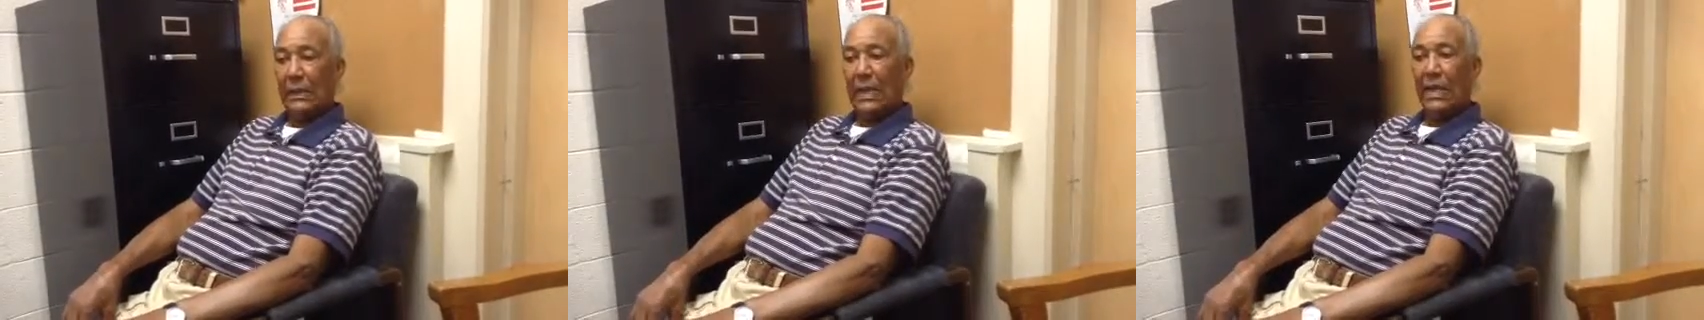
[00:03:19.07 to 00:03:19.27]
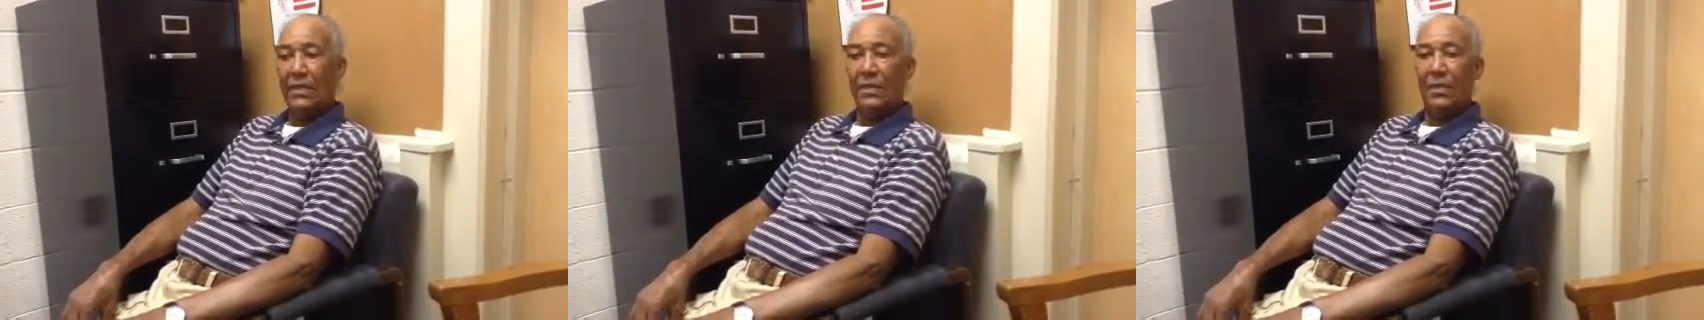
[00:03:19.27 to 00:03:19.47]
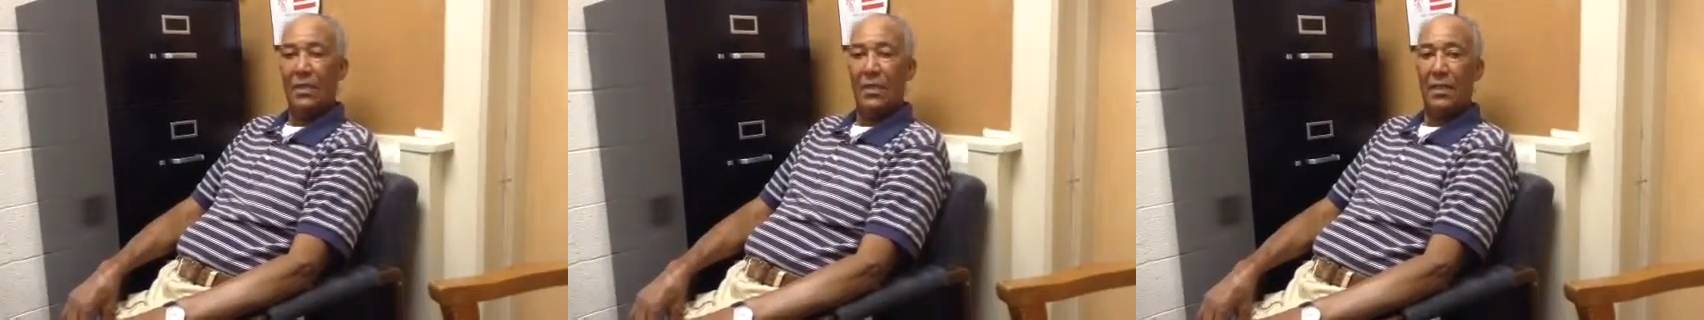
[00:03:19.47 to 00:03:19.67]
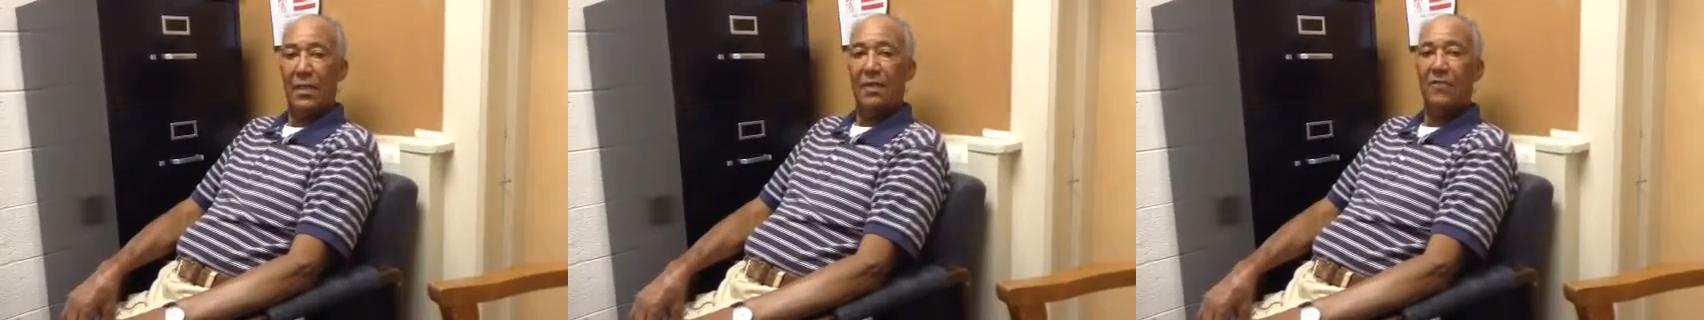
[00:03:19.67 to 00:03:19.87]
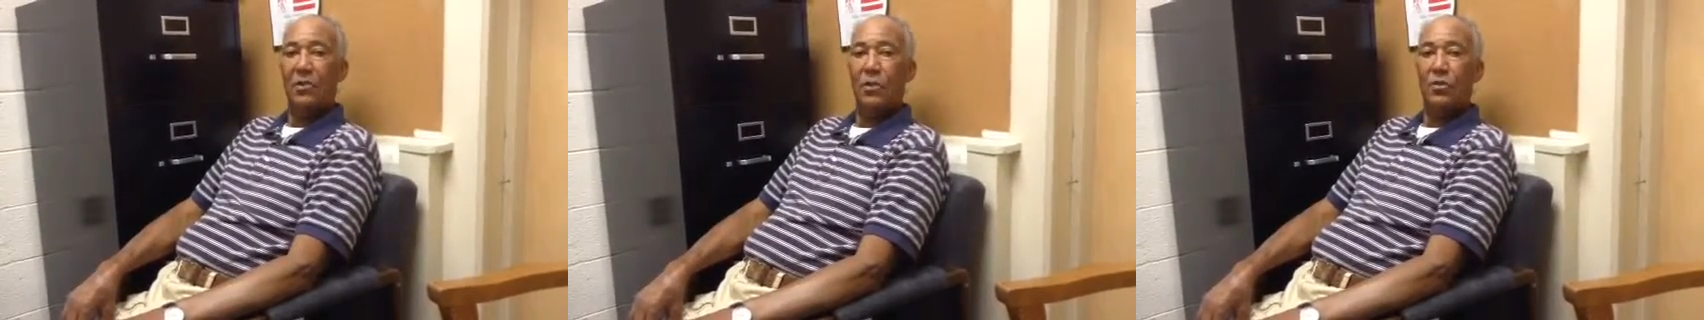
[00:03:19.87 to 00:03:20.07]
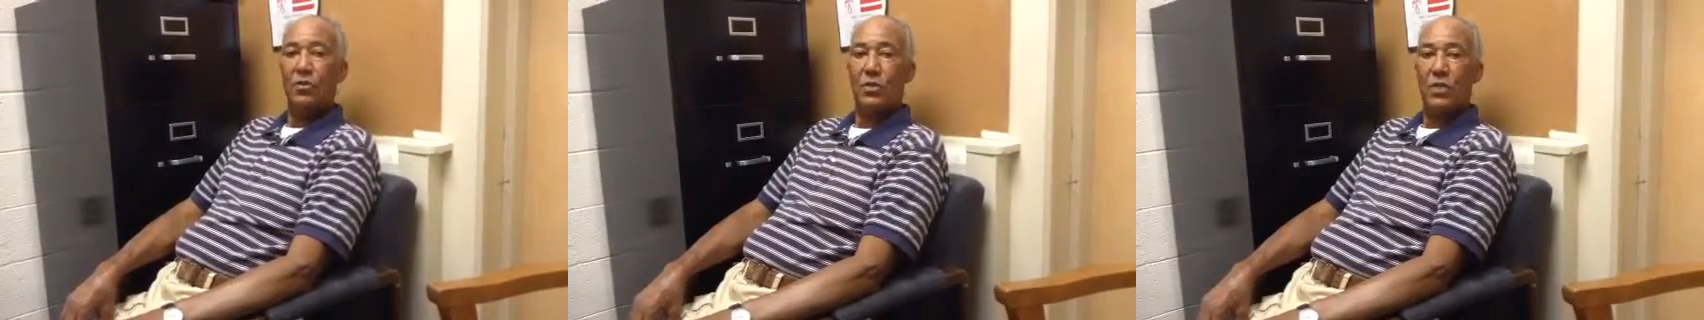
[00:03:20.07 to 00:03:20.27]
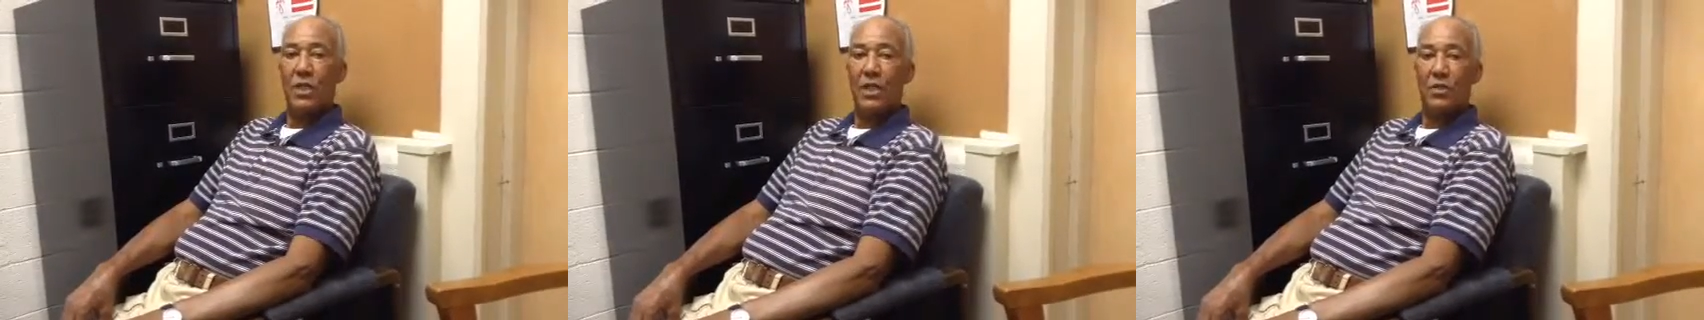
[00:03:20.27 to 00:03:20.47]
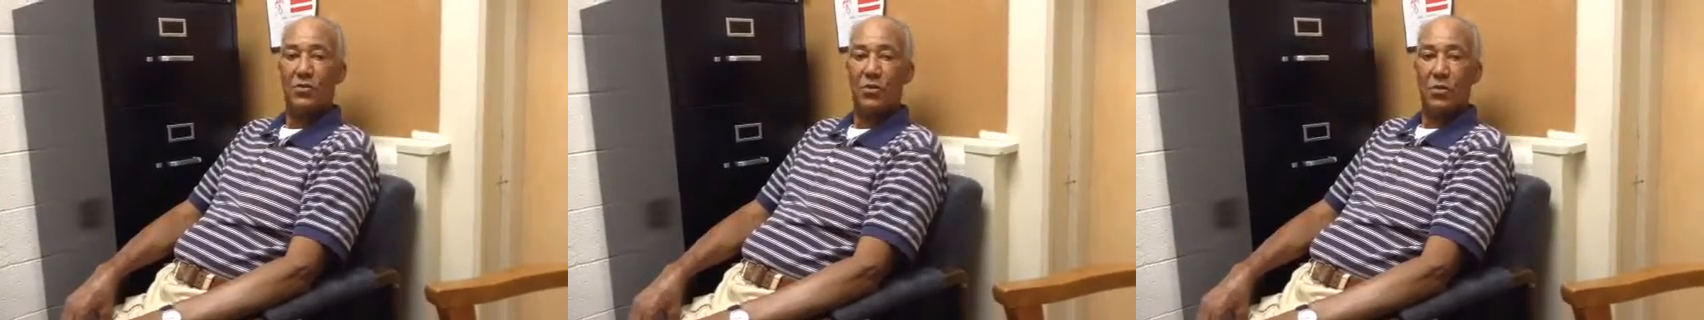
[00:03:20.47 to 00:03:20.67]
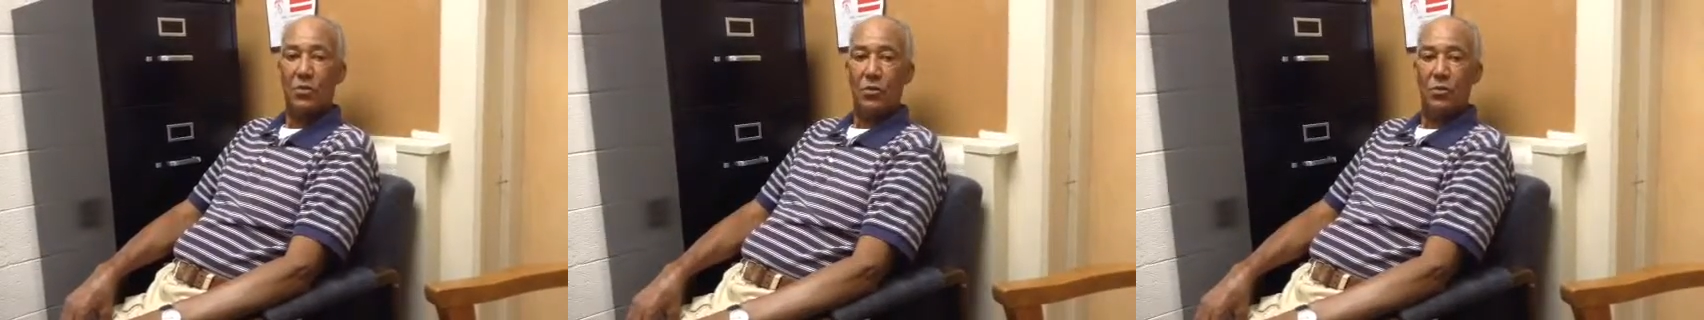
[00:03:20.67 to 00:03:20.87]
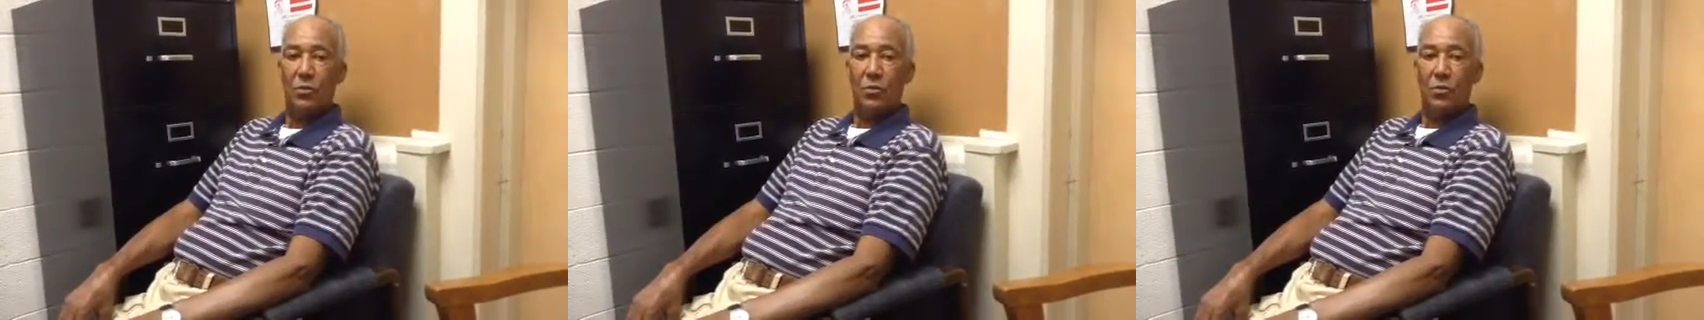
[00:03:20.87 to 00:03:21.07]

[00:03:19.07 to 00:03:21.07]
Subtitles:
not to ever lose a day of school,